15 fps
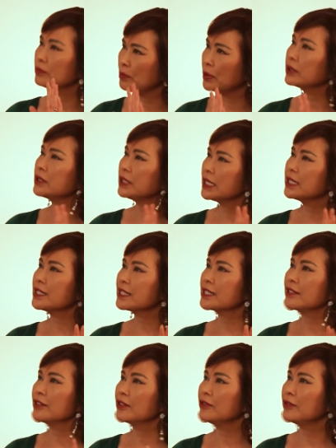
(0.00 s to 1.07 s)

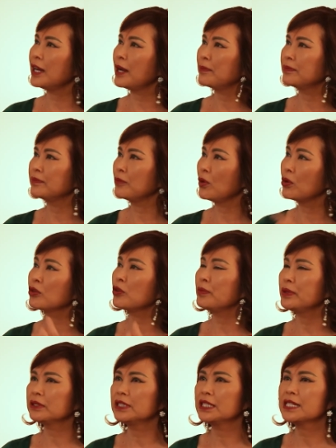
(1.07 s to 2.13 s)
buildings,
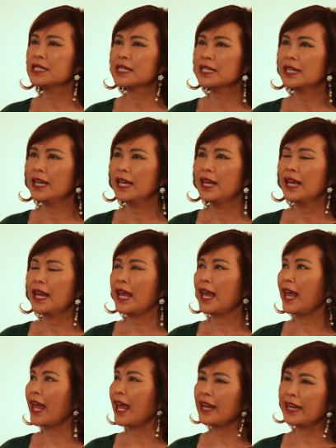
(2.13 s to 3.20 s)
Mughal buildings,
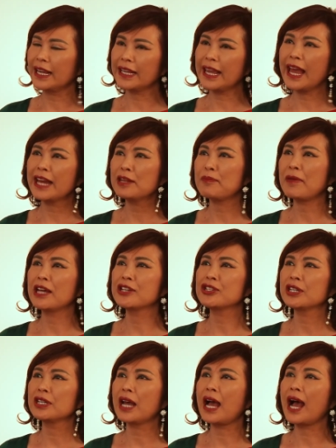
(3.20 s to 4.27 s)
and I can't
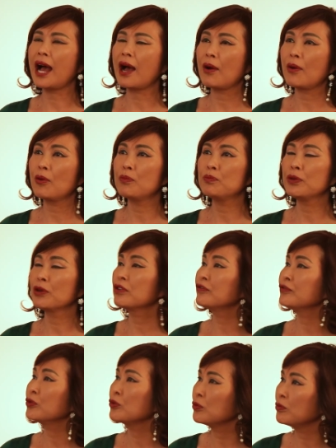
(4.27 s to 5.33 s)
imagine how
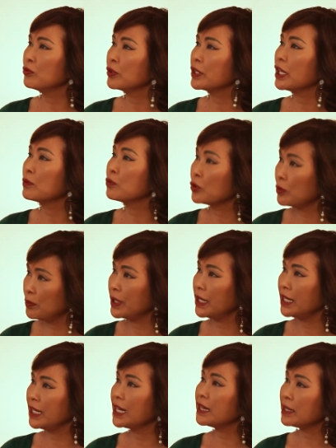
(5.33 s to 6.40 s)
beautiful it would
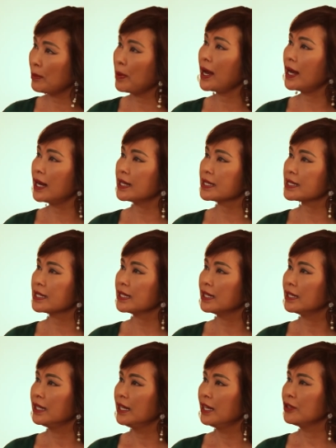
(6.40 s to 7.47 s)
be in the past.